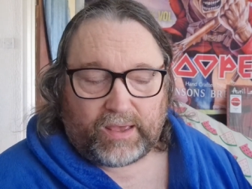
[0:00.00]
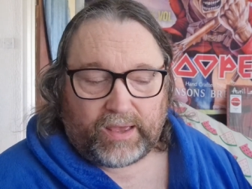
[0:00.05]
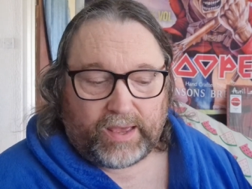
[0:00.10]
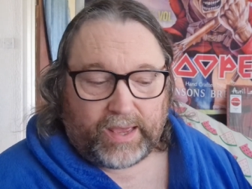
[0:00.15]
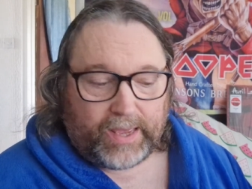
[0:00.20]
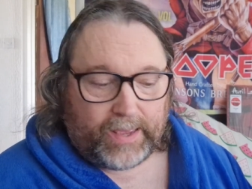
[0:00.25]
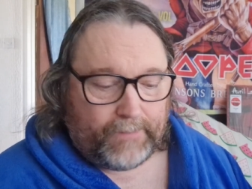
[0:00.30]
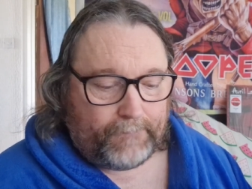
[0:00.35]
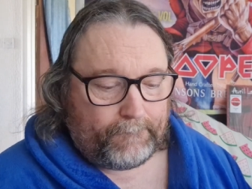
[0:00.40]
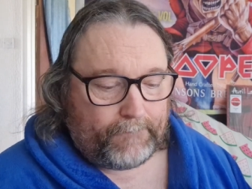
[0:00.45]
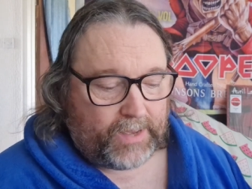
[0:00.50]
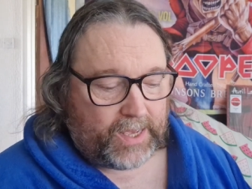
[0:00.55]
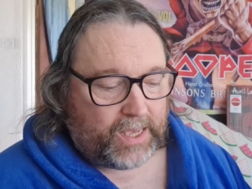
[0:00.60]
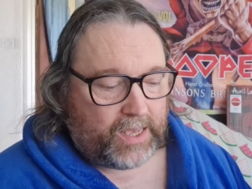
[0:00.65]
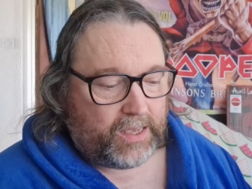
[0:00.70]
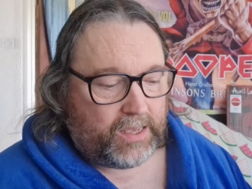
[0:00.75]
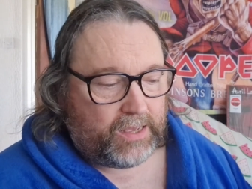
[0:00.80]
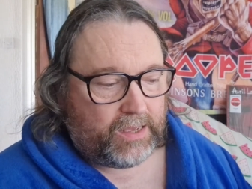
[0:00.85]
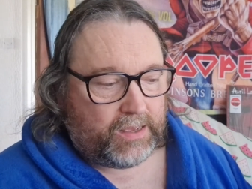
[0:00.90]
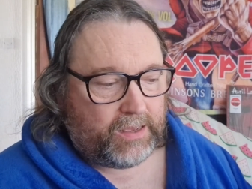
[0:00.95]
and
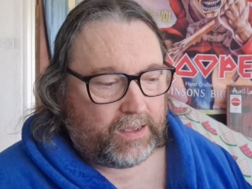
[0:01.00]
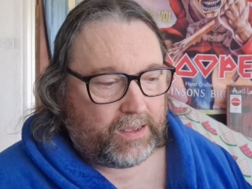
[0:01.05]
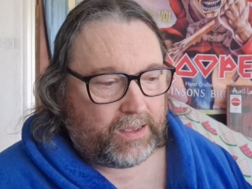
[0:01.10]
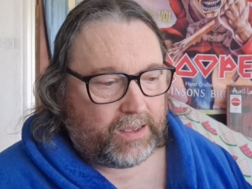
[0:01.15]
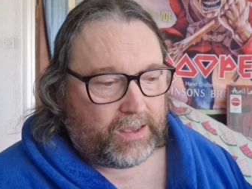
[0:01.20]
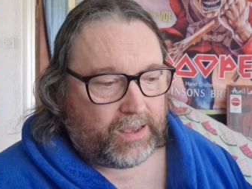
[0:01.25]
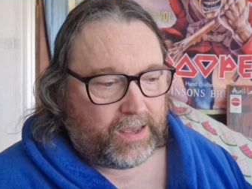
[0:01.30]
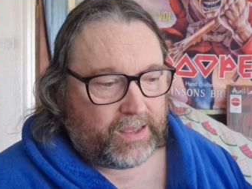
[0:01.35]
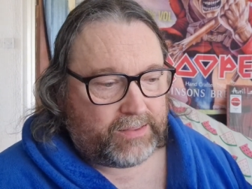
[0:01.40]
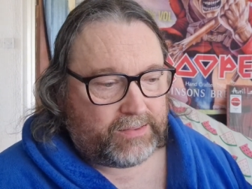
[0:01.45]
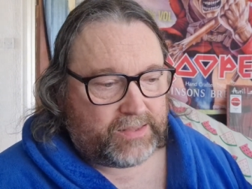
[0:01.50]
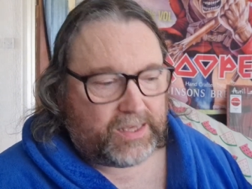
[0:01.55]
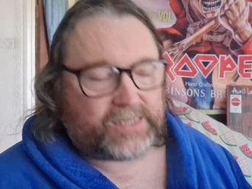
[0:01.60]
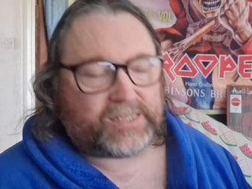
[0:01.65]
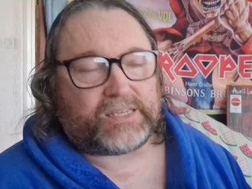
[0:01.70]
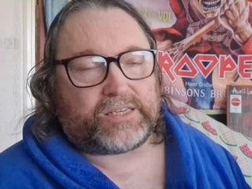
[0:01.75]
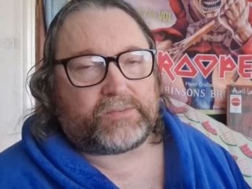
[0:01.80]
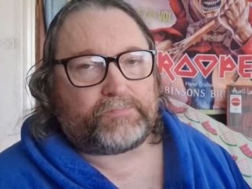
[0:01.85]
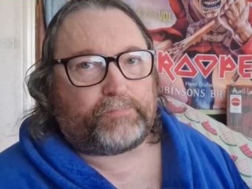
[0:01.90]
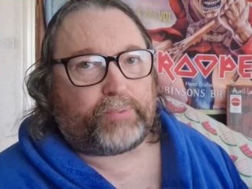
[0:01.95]

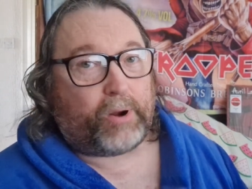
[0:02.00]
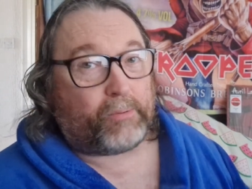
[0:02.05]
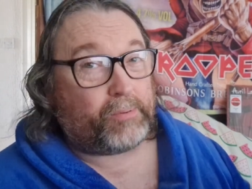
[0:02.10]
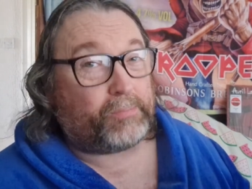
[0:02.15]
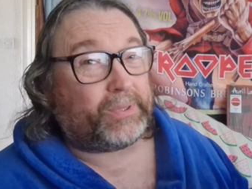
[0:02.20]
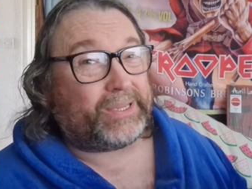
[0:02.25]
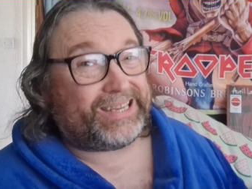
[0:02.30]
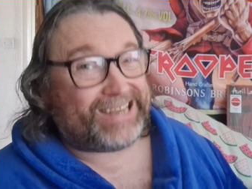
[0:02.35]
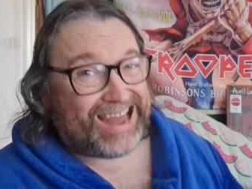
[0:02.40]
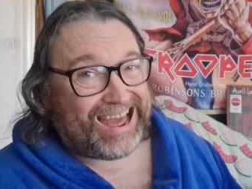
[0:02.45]
this is probably